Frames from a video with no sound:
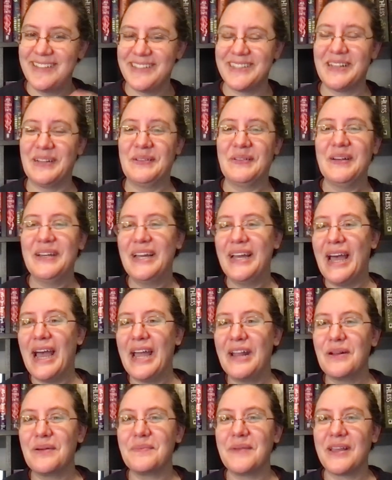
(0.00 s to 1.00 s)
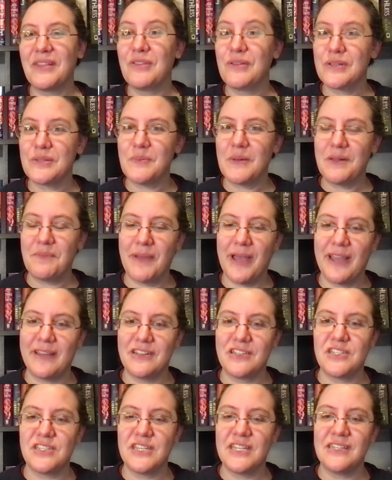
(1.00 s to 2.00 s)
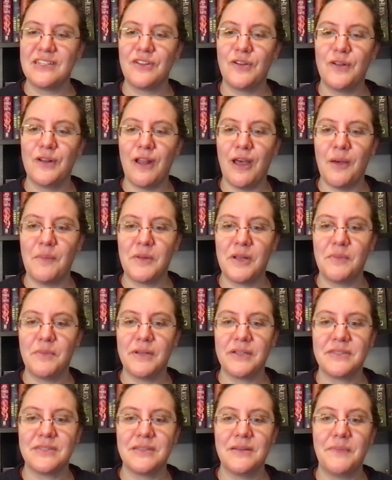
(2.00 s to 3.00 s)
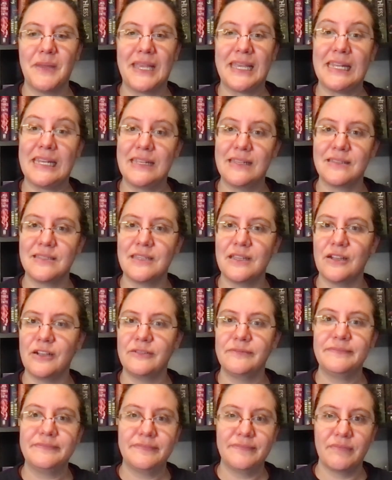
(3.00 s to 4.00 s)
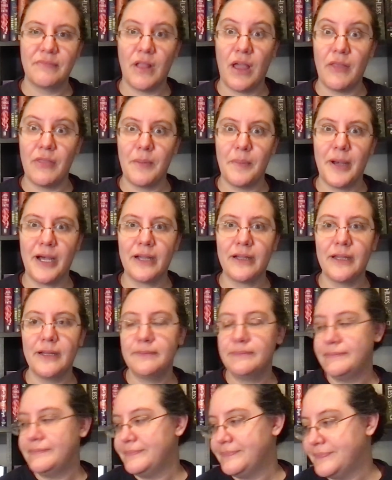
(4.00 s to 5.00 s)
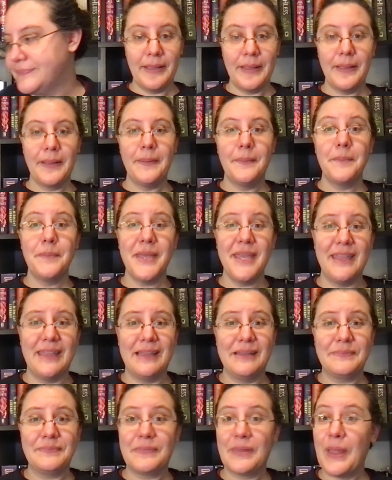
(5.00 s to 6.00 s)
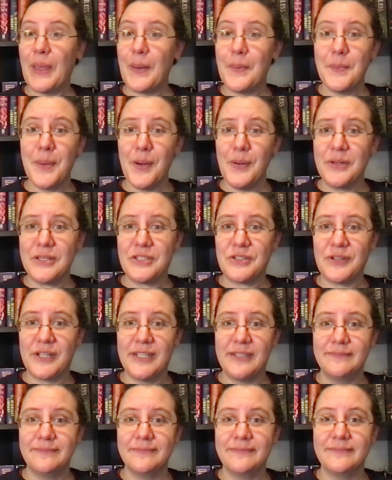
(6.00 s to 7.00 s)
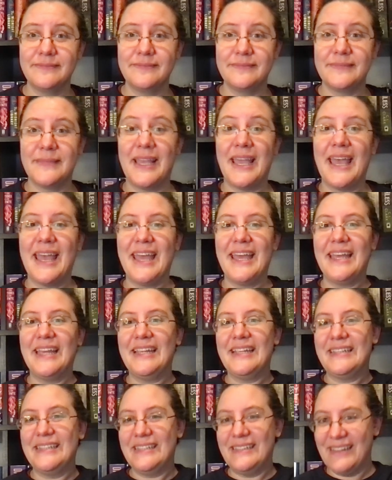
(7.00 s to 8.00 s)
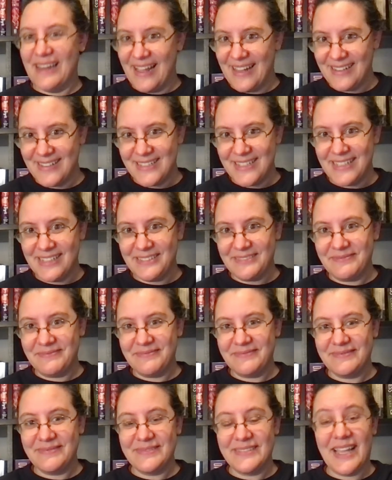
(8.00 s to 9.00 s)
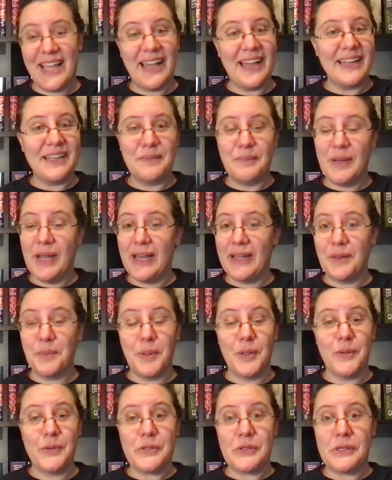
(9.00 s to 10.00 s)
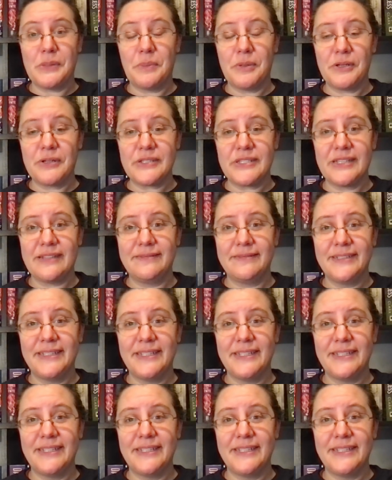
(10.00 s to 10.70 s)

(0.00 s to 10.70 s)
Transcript: so I don't mind those being packaged into an omnibus to make it easier on the pocket. P. Poetry. Not. I am not a poetry person.